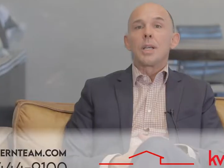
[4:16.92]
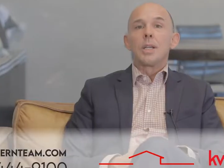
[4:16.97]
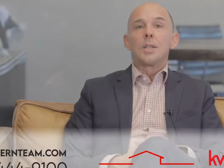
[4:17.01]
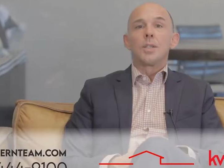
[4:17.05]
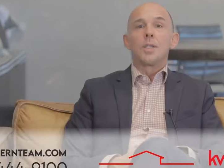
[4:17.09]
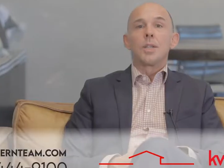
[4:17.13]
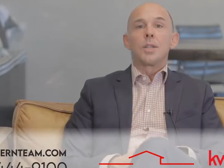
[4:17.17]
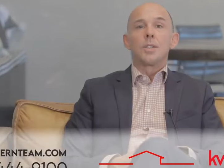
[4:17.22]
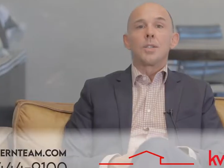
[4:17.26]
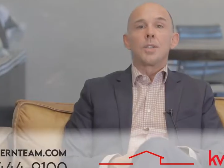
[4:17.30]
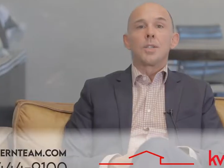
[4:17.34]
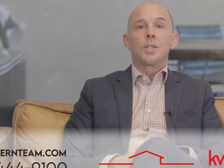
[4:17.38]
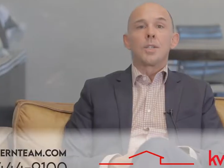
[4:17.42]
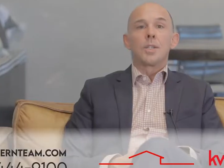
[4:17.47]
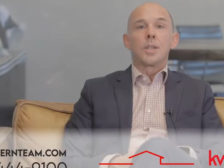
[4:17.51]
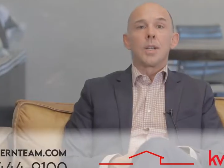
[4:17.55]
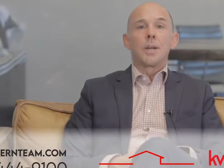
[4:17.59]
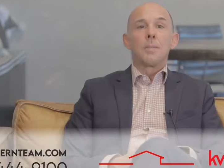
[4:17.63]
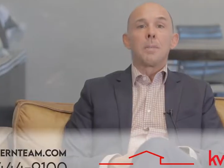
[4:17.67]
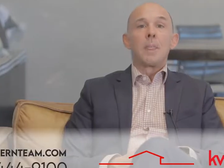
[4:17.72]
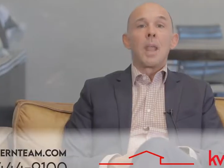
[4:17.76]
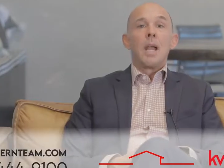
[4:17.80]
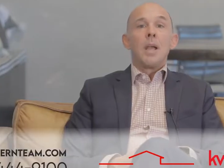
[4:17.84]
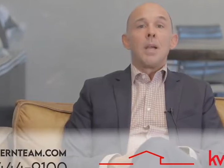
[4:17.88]

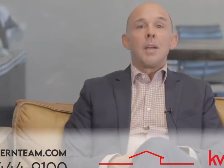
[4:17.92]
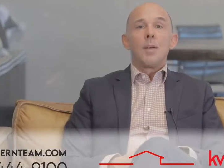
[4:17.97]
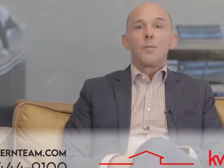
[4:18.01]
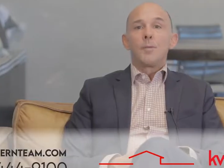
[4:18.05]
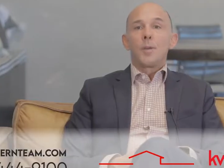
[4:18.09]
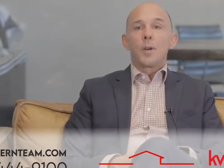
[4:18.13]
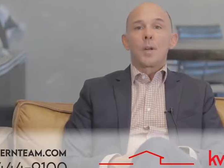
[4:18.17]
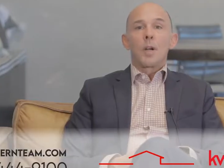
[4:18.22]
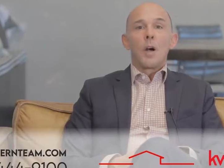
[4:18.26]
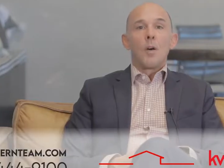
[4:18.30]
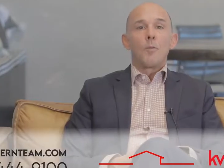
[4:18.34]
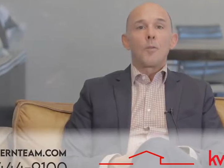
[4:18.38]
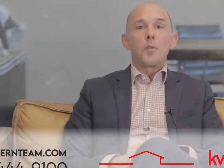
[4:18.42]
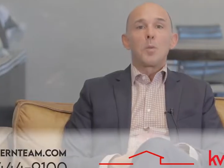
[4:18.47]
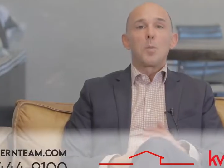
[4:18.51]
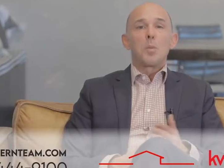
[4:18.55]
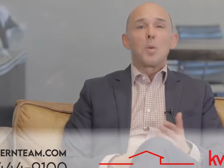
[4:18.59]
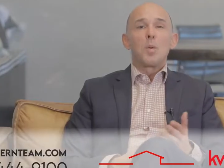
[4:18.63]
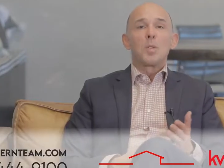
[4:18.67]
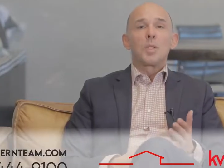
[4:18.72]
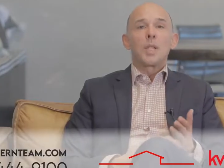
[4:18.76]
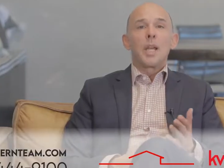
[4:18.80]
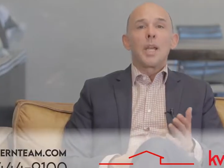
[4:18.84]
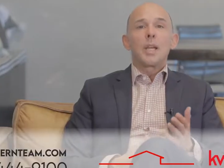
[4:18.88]
contingency. If you're
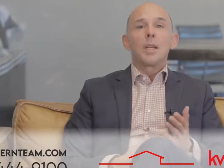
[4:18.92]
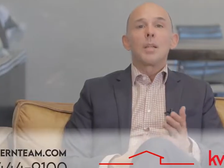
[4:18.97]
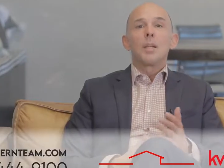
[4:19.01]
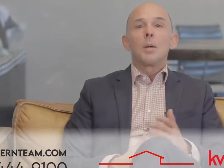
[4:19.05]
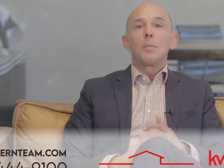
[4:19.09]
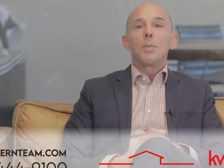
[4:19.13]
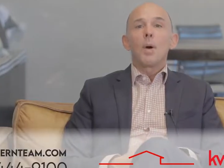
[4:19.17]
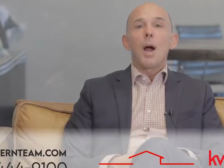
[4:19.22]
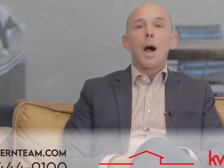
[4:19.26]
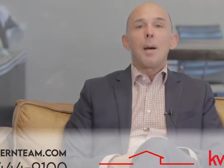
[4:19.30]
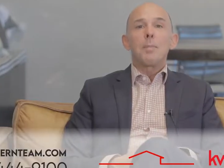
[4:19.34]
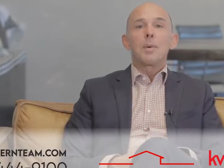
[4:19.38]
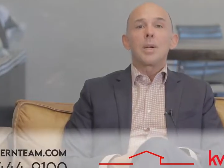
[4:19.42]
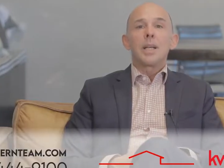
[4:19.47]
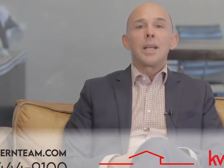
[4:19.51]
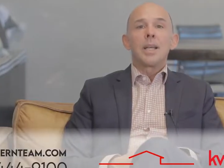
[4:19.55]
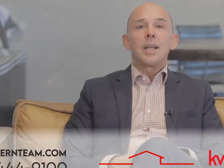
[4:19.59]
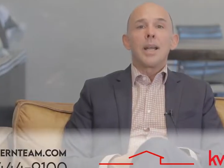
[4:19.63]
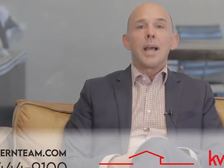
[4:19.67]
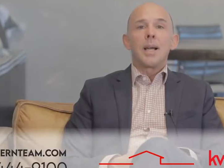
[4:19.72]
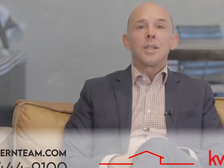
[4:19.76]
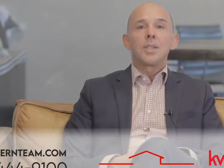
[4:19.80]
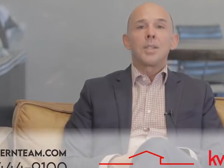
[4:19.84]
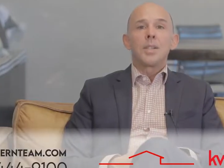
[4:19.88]
comfortable taking the property
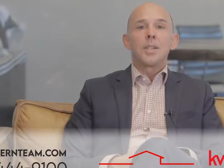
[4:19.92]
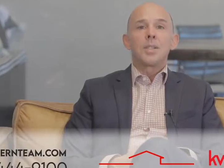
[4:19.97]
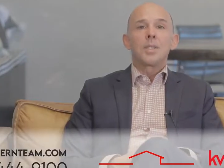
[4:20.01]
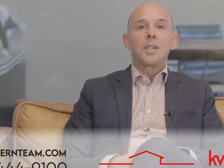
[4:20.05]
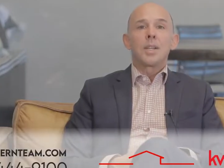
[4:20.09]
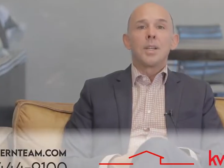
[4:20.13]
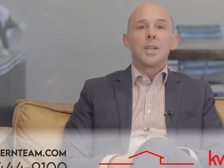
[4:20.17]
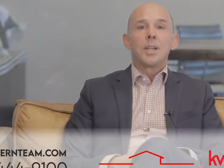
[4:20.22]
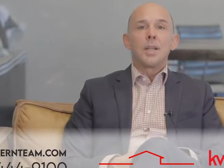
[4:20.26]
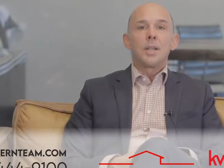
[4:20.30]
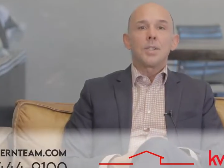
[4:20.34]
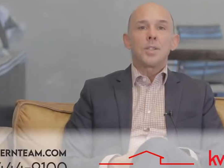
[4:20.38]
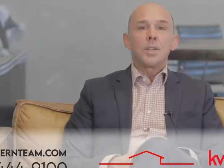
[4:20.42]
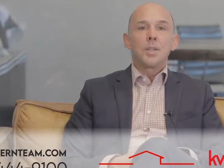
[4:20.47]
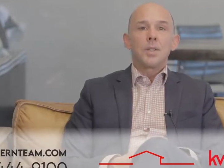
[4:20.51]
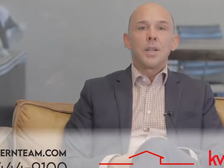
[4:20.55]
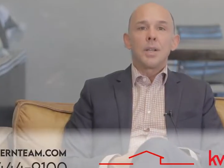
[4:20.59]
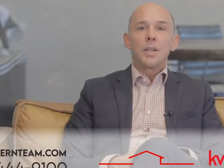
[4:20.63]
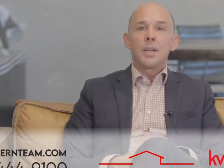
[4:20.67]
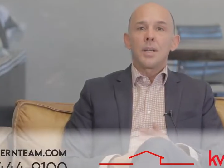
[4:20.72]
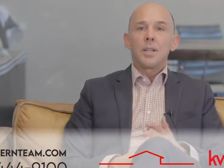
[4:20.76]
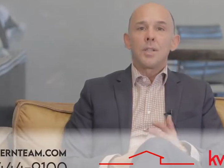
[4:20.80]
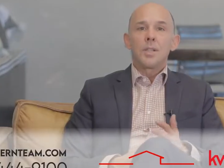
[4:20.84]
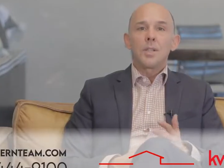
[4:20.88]
in as is condition,
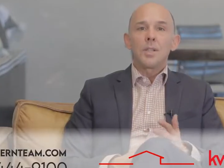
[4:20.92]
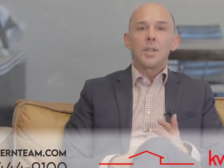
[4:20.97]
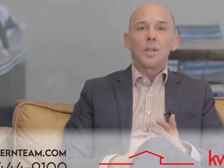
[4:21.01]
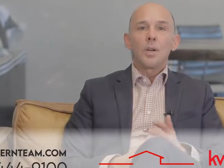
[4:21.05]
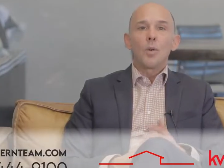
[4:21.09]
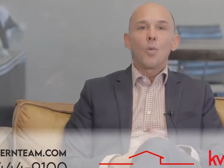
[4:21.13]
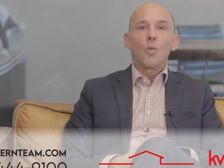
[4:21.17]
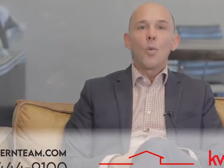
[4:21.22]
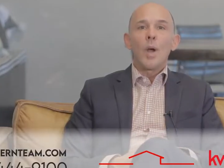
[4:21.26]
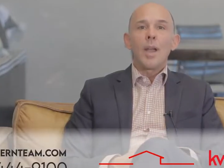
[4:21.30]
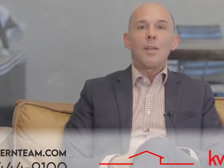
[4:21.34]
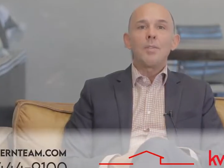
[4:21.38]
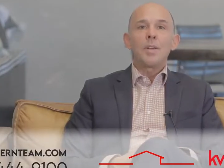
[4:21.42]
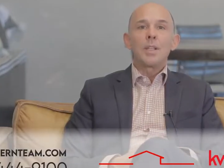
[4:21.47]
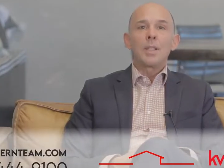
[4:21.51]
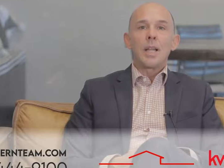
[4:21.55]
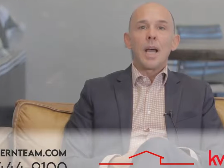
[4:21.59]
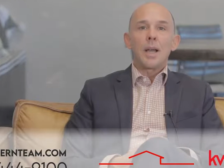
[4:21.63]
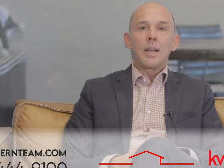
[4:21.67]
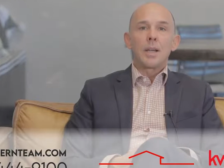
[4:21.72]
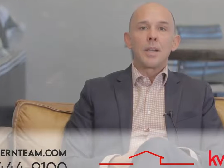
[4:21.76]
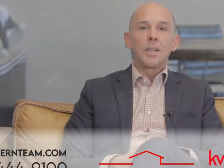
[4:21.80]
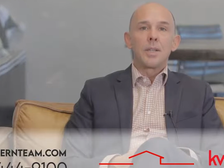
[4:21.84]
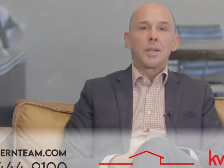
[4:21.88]
then consider waiving
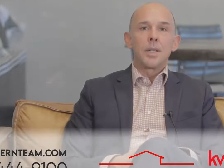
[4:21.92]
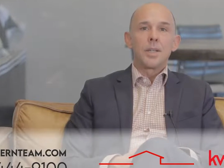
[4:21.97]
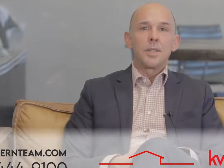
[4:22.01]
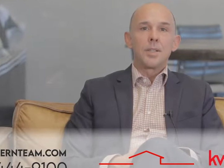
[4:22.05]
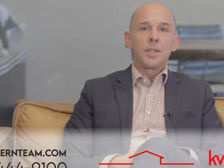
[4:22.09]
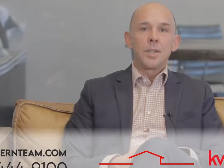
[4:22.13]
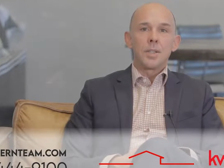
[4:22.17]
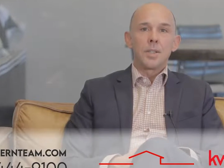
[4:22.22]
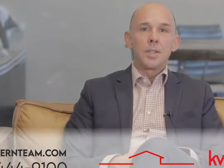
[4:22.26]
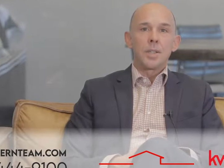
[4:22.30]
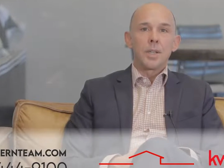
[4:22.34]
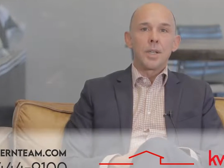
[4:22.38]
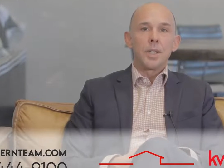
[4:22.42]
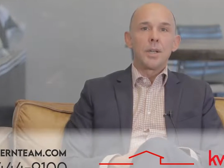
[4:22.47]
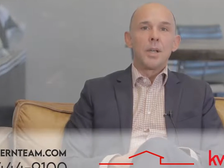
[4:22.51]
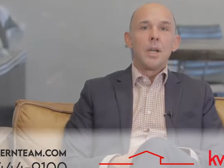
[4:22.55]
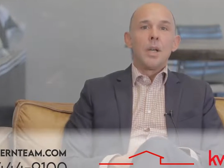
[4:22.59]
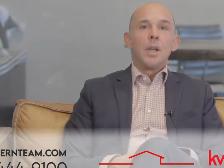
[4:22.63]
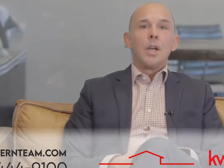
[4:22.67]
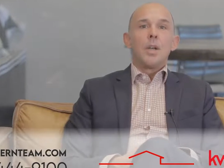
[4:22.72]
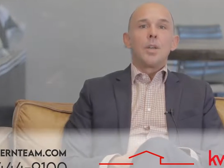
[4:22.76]
that contingency.